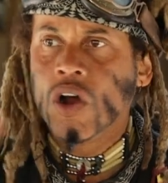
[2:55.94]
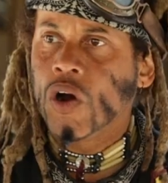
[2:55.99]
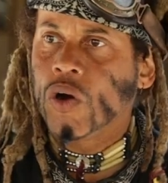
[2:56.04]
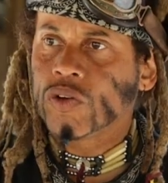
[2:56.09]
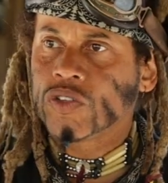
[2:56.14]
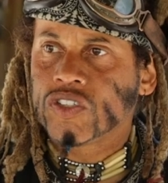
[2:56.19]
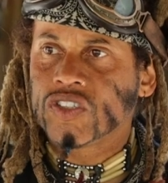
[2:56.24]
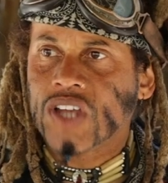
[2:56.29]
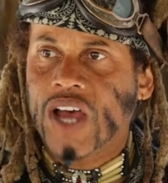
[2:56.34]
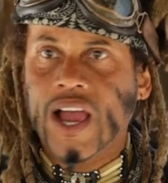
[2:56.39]

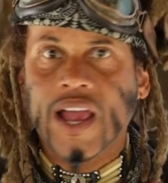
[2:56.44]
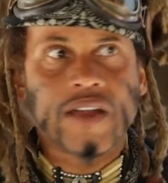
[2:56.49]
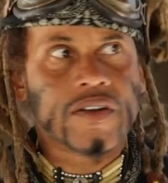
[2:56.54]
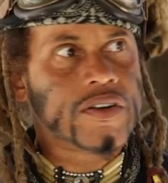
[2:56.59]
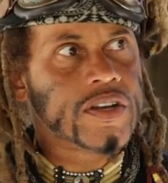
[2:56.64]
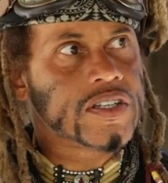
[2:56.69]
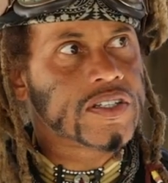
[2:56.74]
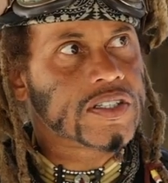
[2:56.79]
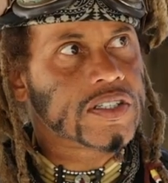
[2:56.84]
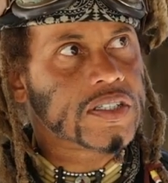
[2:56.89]

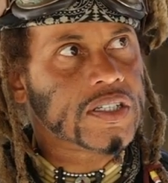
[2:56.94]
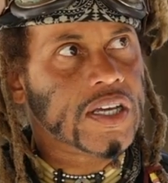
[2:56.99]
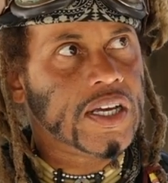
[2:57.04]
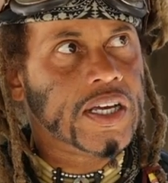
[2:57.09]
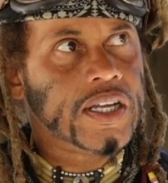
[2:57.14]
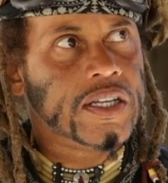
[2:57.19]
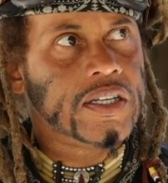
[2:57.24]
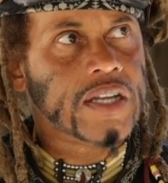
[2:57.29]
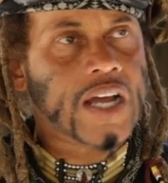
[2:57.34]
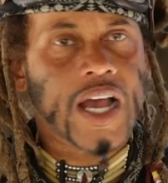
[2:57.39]
Osiris
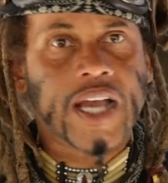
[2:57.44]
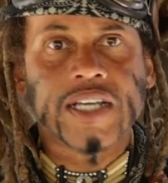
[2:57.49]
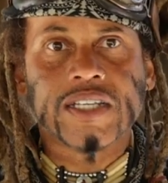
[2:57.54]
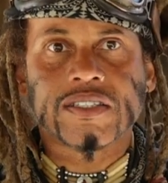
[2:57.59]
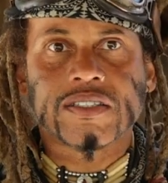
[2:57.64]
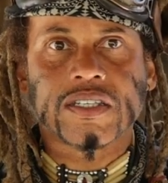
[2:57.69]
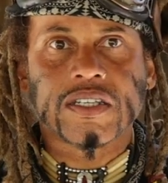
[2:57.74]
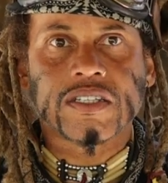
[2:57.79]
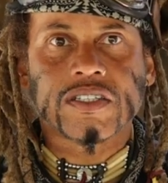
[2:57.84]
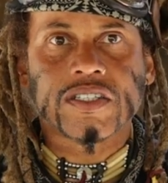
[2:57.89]
and
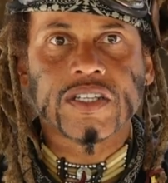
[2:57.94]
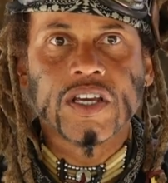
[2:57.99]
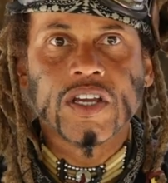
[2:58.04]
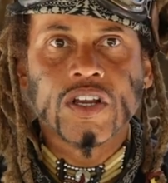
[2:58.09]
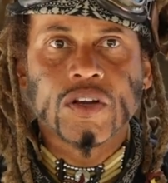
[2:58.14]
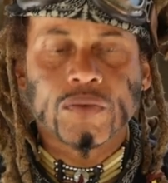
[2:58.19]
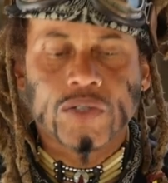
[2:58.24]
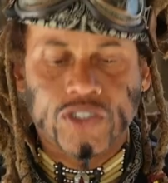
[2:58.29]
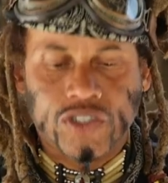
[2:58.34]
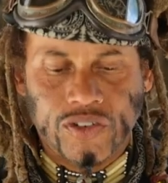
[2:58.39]
Isis,
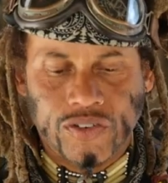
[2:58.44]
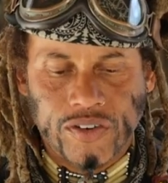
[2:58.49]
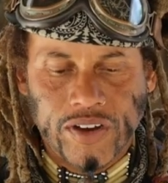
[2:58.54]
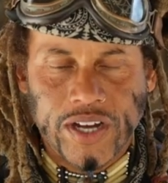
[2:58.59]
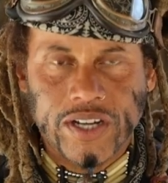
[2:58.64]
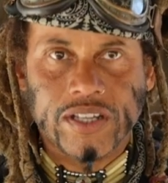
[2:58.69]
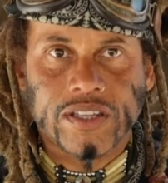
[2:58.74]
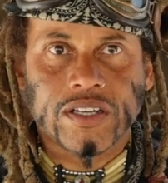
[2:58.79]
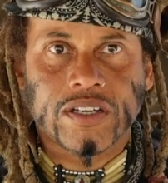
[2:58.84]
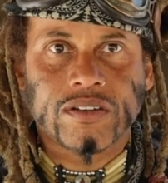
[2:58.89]
which
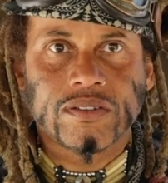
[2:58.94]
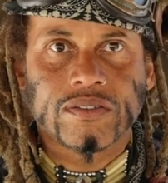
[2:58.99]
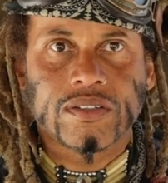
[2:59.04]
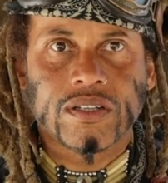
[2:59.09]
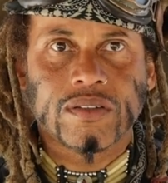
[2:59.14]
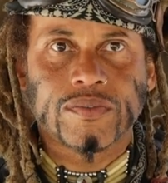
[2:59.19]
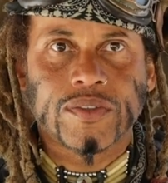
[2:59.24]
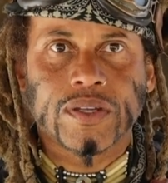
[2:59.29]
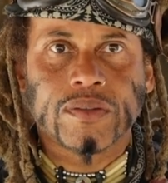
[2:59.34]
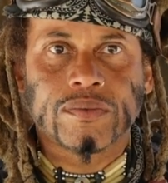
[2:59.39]
created
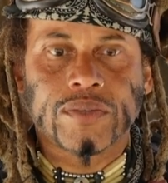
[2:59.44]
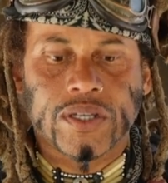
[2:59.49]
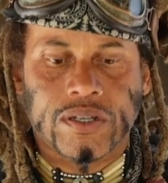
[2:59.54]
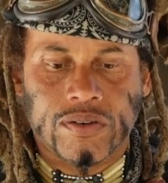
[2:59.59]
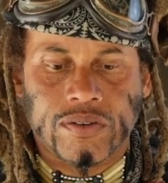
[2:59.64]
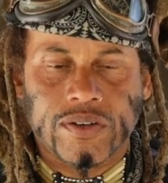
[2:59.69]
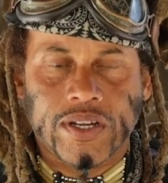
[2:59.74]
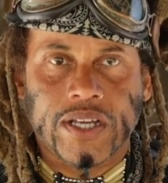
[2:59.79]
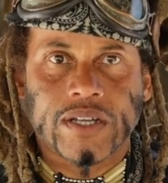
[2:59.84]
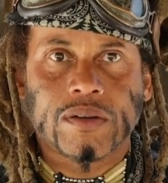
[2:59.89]
the
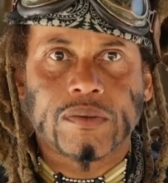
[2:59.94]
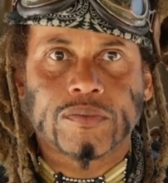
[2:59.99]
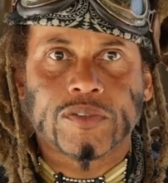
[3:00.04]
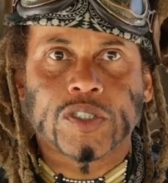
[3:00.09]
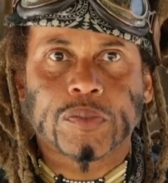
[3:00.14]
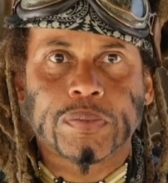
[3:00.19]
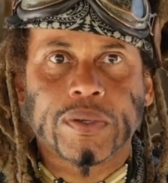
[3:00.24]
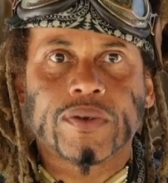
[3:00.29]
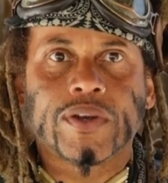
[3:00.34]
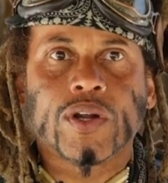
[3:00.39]
creative
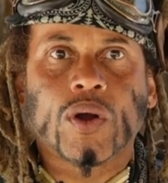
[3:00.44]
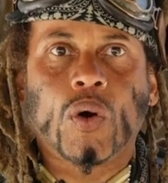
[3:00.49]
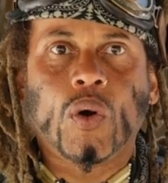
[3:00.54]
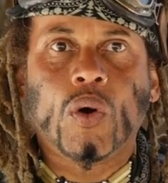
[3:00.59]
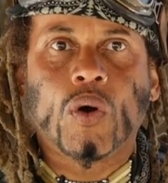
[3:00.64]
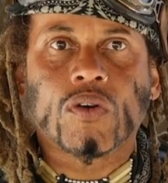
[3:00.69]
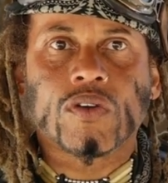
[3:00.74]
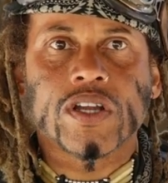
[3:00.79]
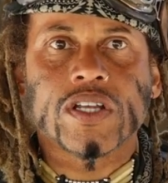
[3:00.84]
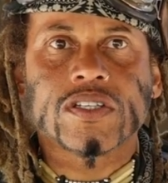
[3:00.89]
spirit
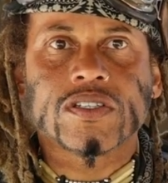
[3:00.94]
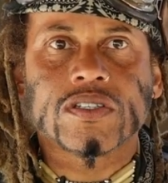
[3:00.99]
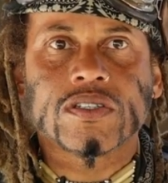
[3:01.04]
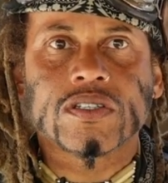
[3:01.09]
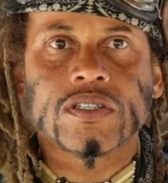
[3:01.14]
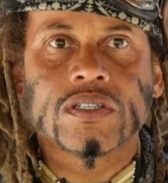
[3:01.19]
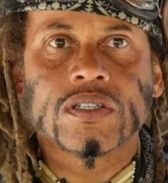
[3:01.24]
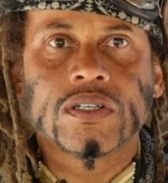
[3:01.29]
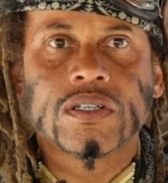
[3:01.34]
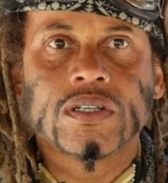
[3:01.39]

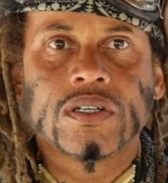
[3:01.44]
Horus,